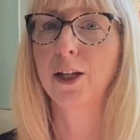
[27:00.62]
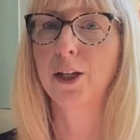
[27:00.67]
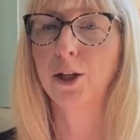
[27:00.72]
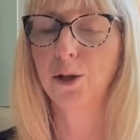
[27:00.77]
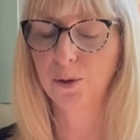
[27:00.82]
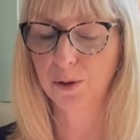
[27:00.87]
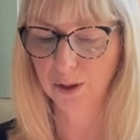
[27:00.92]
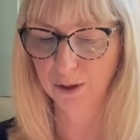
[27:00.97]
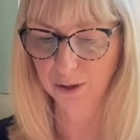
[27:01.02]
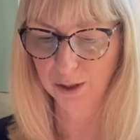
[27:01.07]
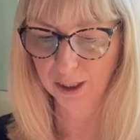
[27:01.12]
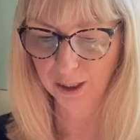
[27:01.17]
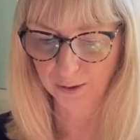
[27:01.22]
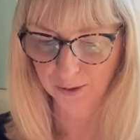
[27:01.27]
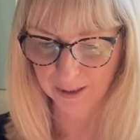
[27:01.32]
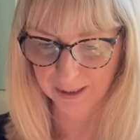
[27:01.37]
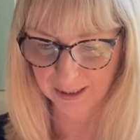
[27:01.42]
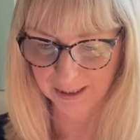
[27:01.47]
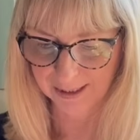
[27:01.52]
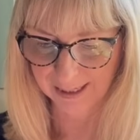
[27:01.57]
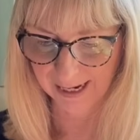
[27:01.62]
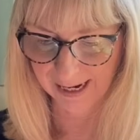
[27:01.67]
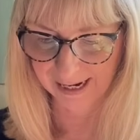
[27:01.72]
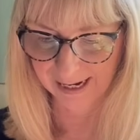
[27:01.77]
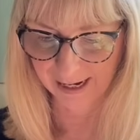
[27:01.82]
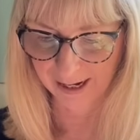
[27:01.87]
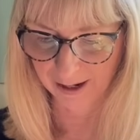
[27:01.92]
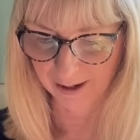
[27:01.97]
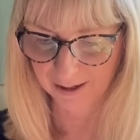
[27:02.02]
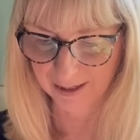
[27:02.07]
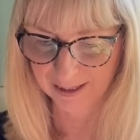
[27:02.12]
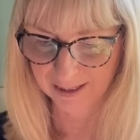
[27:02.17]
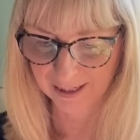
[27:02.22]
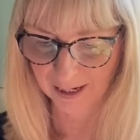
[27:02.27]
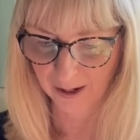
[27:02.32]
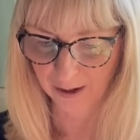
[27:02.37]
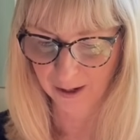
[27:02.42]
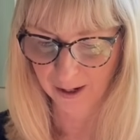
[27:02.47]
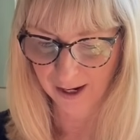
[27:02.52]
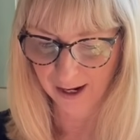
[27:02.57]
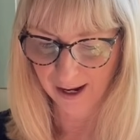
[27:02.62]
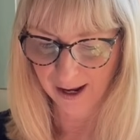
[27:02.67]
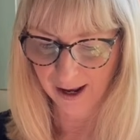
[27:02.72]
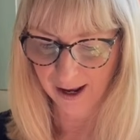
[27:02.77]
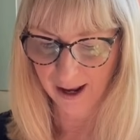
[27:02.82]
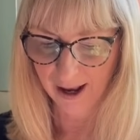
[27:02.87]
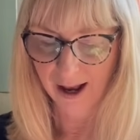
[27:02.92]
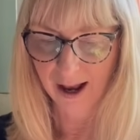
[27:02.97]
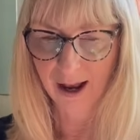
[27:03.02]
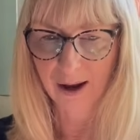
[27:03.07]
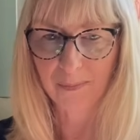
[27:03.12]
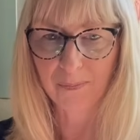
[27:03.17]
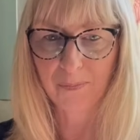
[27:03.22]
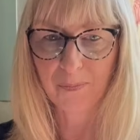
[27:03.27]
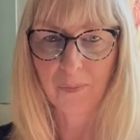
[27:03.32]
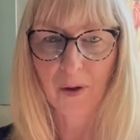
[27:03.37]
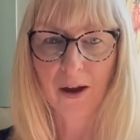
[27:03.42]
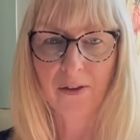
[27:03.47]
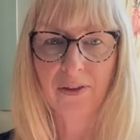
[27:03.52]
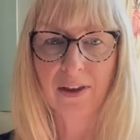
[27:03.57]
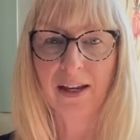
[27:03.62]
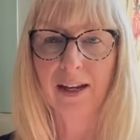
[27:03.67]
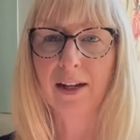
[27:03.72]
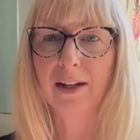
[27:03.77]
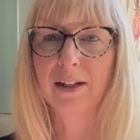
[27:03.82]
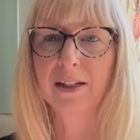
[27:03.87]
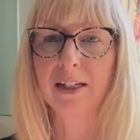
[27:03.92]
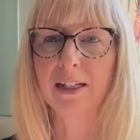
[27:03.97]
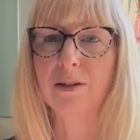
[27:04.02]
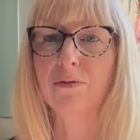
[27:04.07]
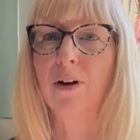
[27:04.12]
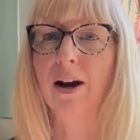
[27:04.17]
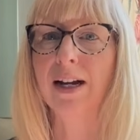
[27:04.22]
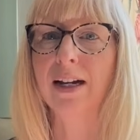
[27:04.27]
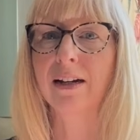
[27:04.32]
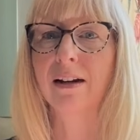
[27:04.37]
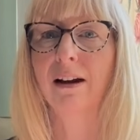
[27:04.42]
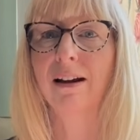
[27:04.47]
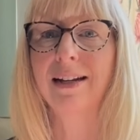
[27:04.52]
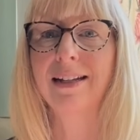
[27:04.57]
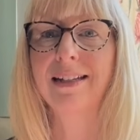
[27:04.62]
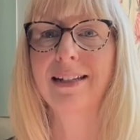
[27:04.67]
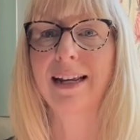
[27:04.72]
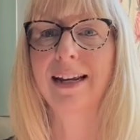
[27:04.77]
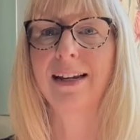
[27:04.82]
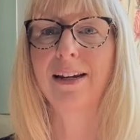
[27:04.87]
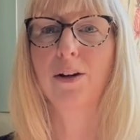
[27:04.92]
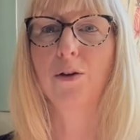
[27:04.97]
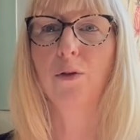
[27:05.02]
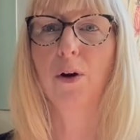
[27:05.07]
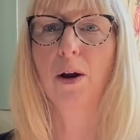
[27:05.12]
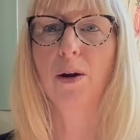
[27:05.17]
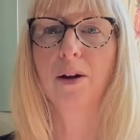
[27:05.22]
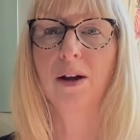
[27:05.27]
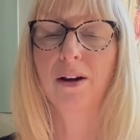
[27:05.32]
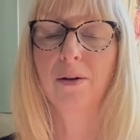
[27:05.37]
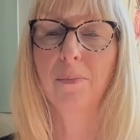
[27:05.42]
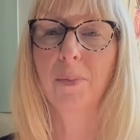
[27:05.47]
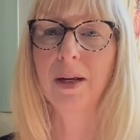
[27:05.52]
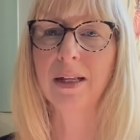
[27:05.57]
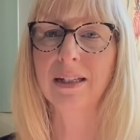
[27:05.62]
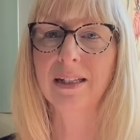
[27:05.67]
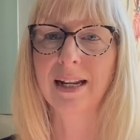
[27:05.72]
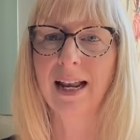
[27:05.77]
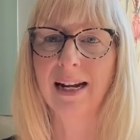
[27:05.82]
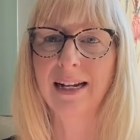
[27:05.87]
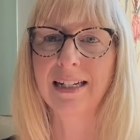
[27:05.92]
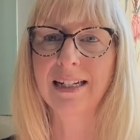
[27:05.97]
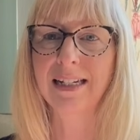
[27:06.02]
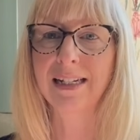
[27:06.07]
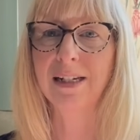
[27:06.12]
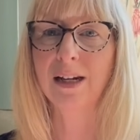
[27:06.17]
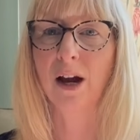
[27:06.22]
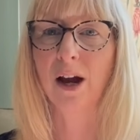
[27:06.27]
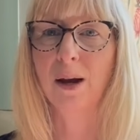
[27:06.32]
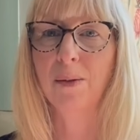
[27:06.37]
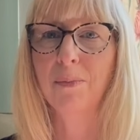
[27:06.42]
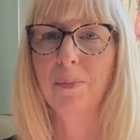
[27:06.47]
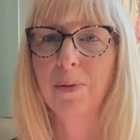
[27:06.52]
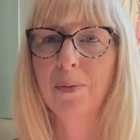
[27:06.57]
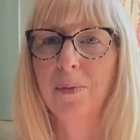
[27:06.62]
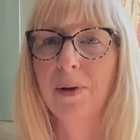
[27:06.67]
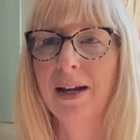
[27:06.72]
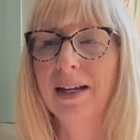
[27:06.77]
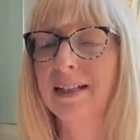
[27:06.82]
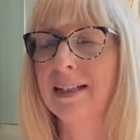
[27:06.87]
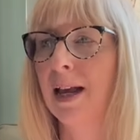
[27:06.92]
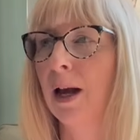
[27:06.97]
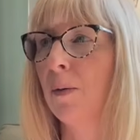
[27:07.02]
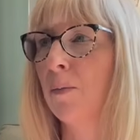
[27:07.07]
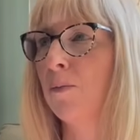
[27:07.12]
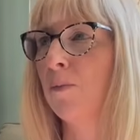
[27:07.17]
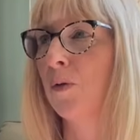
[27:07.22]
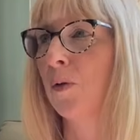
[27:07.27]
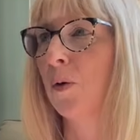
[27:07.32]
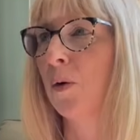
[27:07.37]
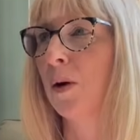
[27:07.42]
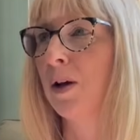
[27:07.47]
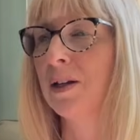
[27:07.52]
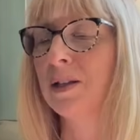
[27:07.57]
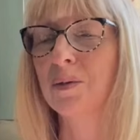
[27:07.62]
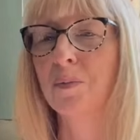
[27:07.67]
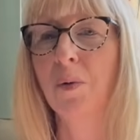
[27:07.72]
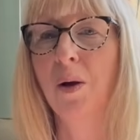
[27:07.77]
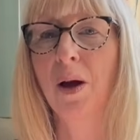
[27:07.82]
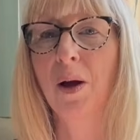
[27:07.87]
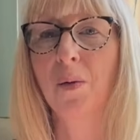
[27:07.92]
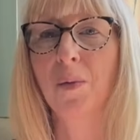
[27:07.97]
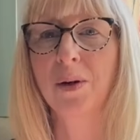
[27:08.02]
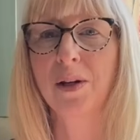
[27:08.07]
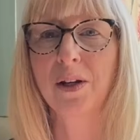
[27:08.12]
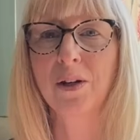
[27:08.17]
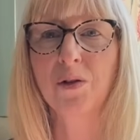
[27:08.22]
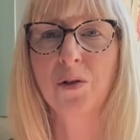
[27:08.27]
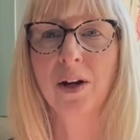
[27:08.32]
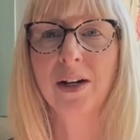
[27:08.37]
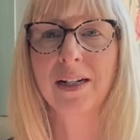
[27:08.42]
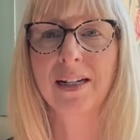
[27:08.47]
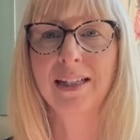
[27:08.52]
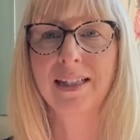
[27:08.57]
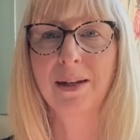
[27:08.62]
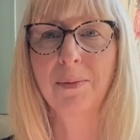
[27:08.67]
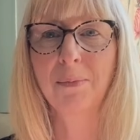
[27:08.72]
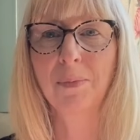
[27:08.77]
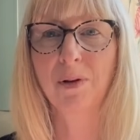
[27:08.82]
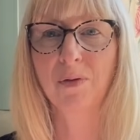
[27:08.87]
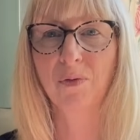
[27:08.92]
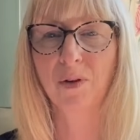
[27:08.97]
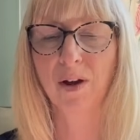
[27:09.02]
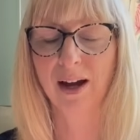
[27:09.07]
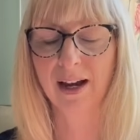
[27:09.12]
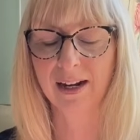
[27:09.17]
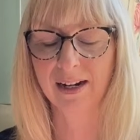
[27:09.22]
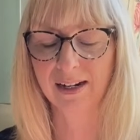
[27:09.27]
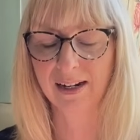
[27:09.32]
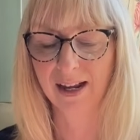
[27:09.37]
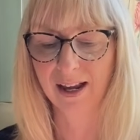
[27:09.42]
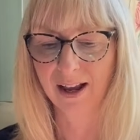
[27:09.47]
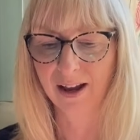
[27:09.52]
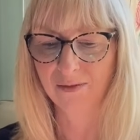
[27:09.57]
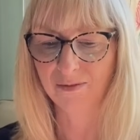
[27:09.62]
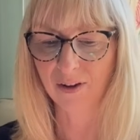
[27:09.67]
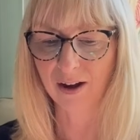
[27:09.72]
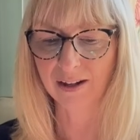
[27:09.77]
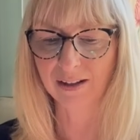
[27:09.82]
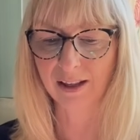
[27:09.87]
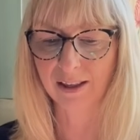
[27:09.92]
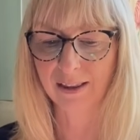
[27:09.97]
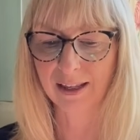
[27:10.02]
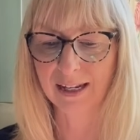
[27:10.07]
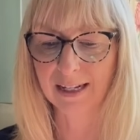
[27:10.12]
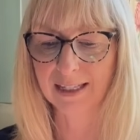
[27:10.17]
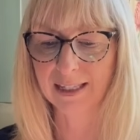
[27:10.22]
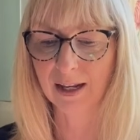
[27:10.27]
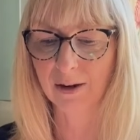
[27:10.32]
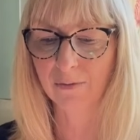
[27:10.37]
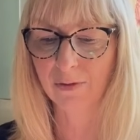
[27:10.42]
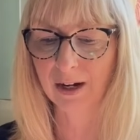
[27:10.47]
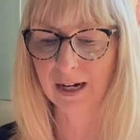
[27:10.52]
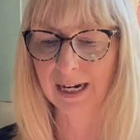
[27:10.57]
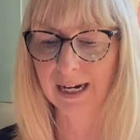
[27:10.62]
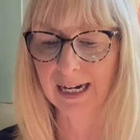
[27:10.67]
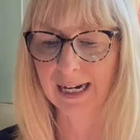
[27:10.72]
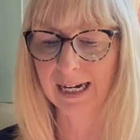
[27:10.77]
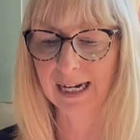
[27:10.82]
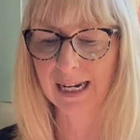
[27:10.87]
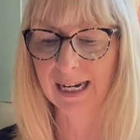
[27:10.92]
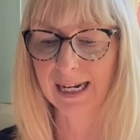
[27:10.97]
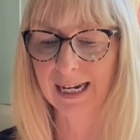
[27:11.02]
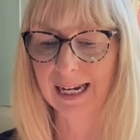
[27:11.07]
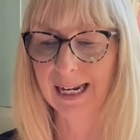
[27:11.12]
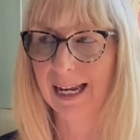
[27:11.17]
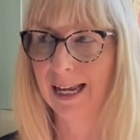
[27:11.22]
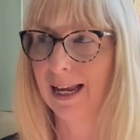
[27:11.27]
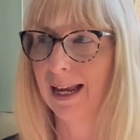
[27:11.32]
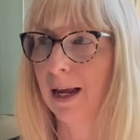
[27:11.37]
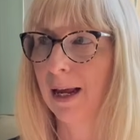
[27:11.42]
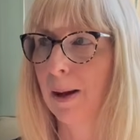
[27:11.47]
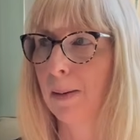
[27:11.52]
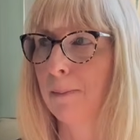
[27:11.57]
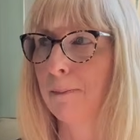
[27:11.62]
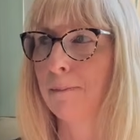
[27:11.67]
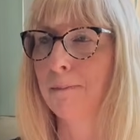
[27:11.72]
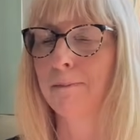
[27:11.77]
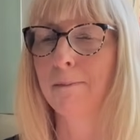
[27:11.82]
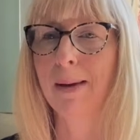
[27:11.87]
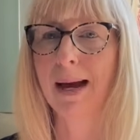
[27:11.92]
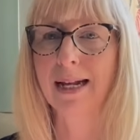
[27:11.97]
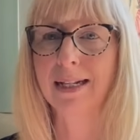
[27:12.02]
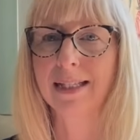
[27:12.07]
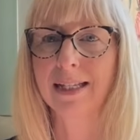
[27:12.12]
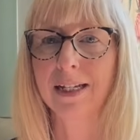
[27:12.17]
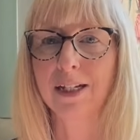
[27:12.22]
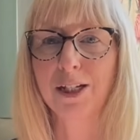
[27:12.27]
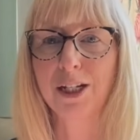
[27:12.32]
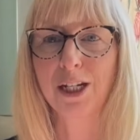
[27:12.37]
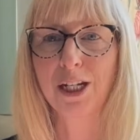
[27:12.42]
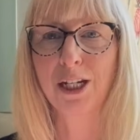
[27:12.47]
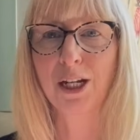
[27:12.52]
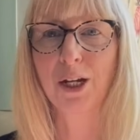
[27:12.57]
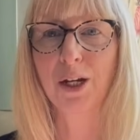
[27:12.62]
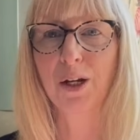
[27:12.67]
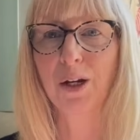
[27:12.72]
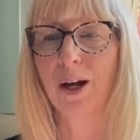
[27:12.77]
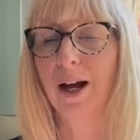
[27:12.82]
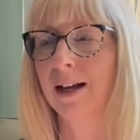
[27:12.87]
You do you, as the saying goes. So I think just recognising your own kind of personality type is helpful as well when you're trying to simplify and find the things that really matter to you.